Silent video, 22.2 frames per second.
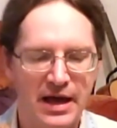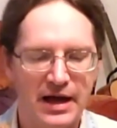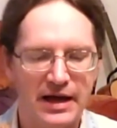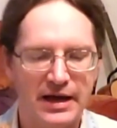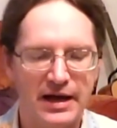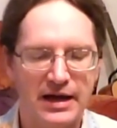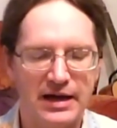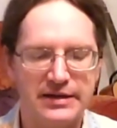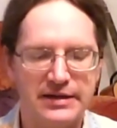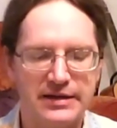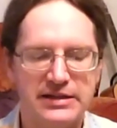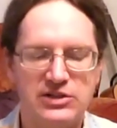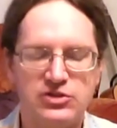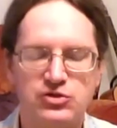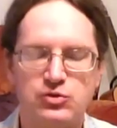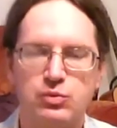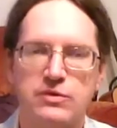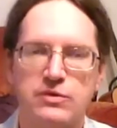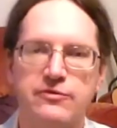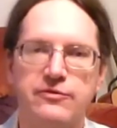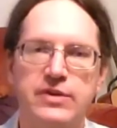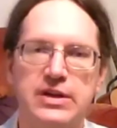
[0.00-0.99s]
uh, each
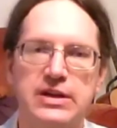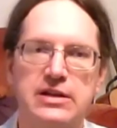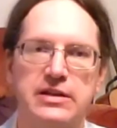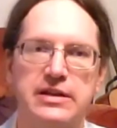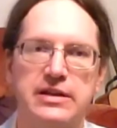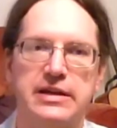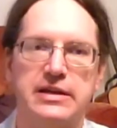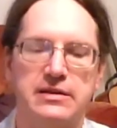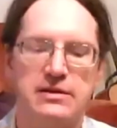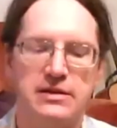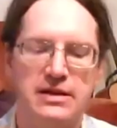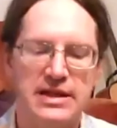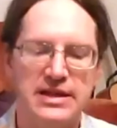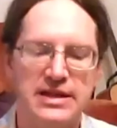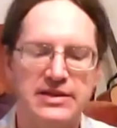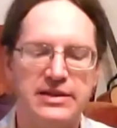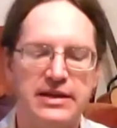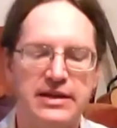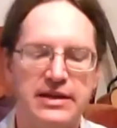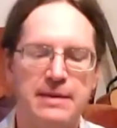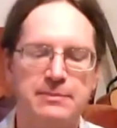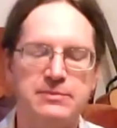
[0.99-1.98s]
revealing
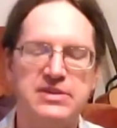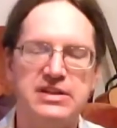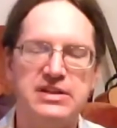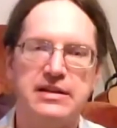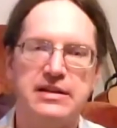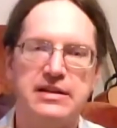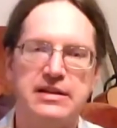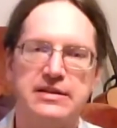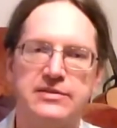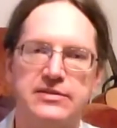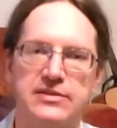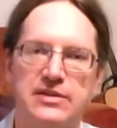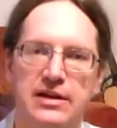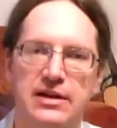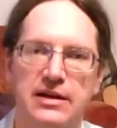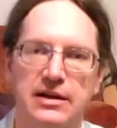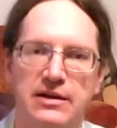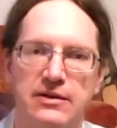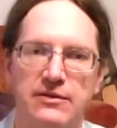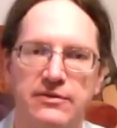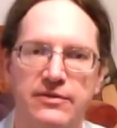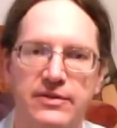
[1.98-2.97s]
the emptiness
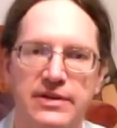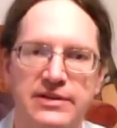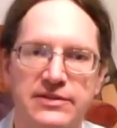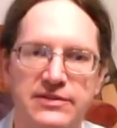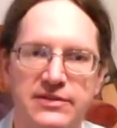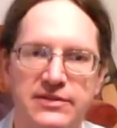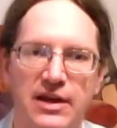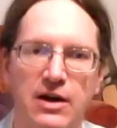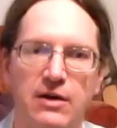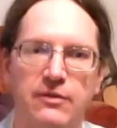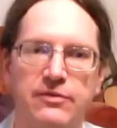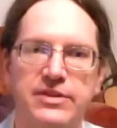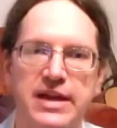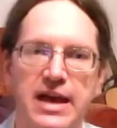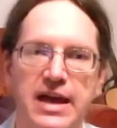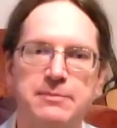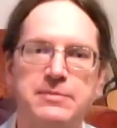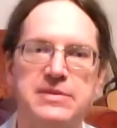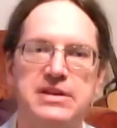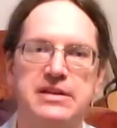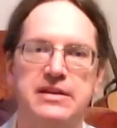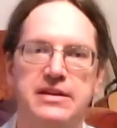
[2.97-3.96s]
of itself, the
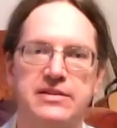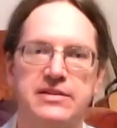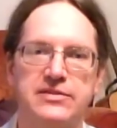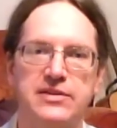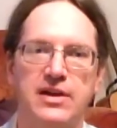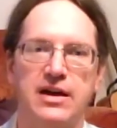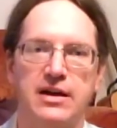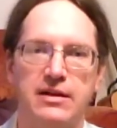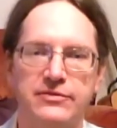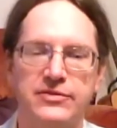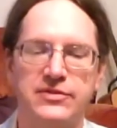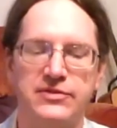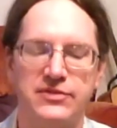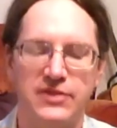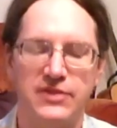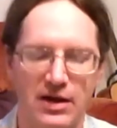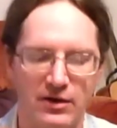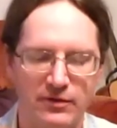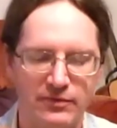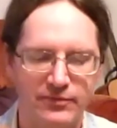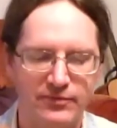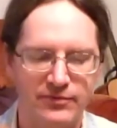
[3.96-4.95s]
emptiness of
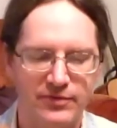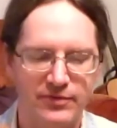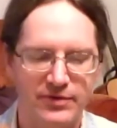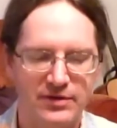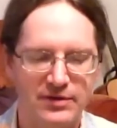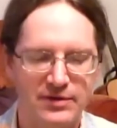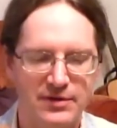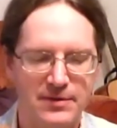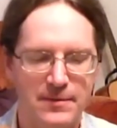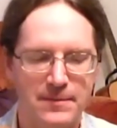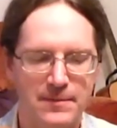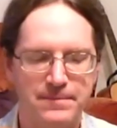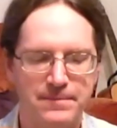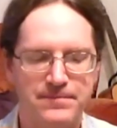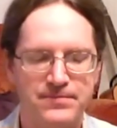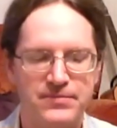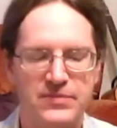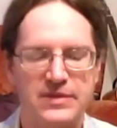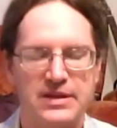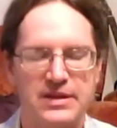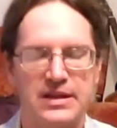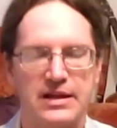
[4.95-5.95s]
self,
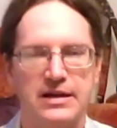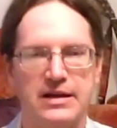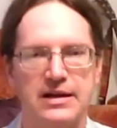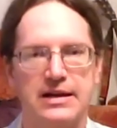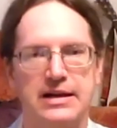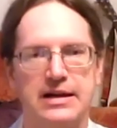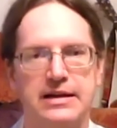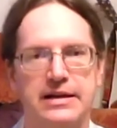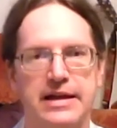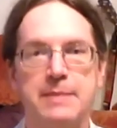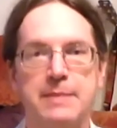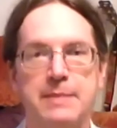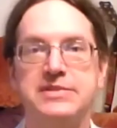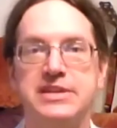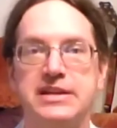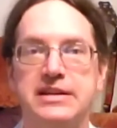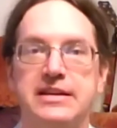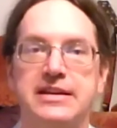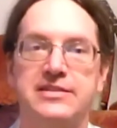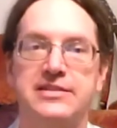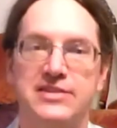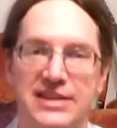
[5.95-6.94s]
uh,
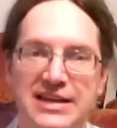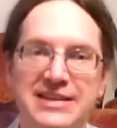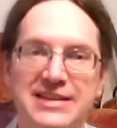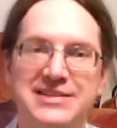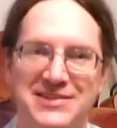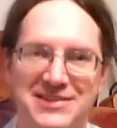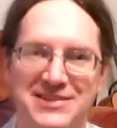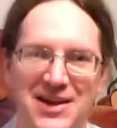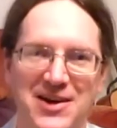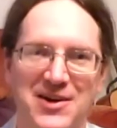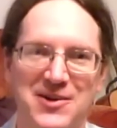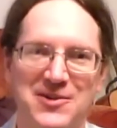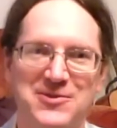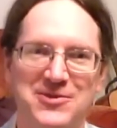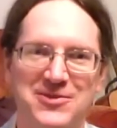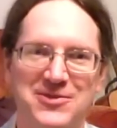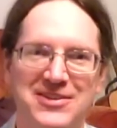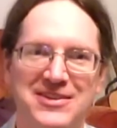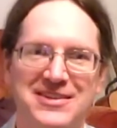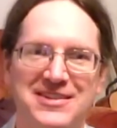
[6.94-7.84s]
emptiness itself,